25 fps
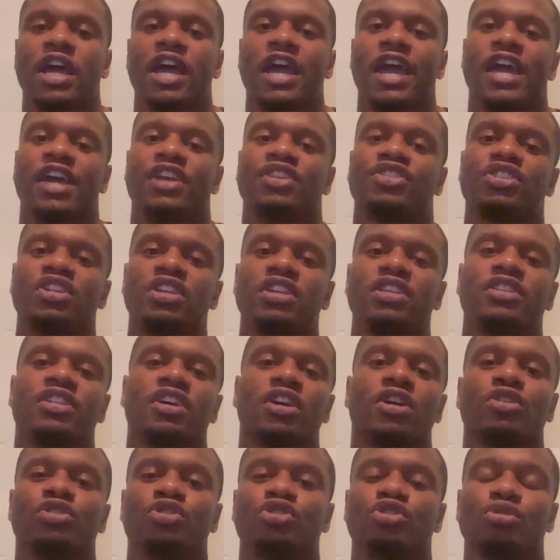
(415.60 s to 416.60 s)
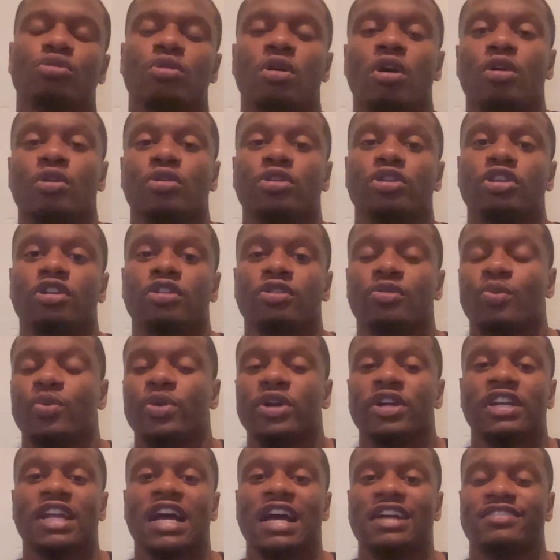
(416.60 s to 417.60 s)
And she tells you, oh,
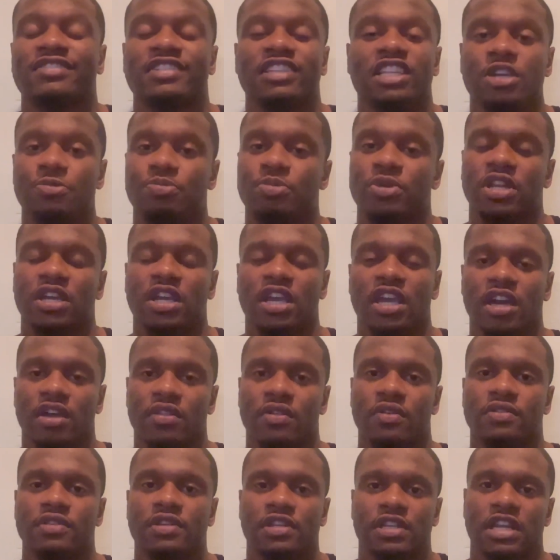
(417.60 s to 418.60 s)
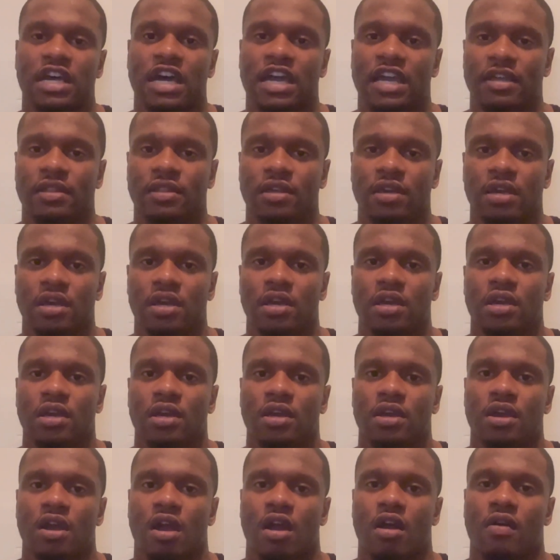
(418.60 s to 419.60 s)
we're not sleeping together tonight.
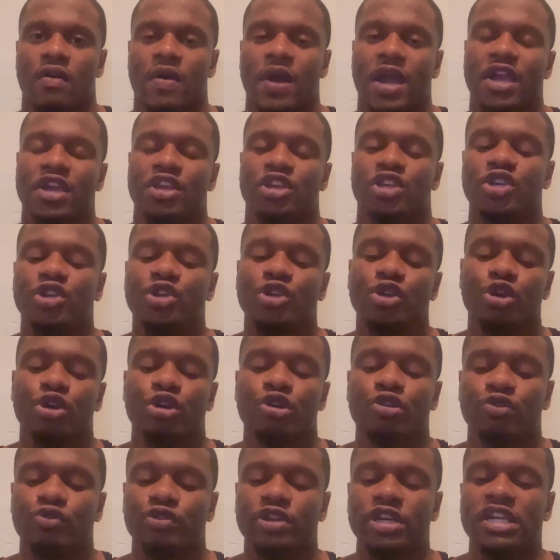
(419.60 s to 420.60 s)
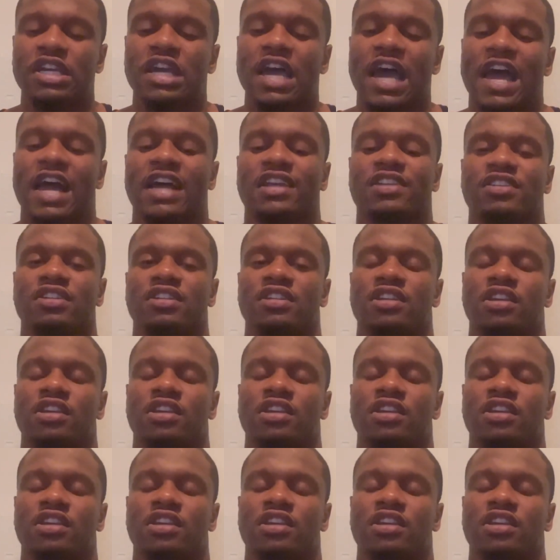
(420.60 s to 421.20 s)
All right, your reaction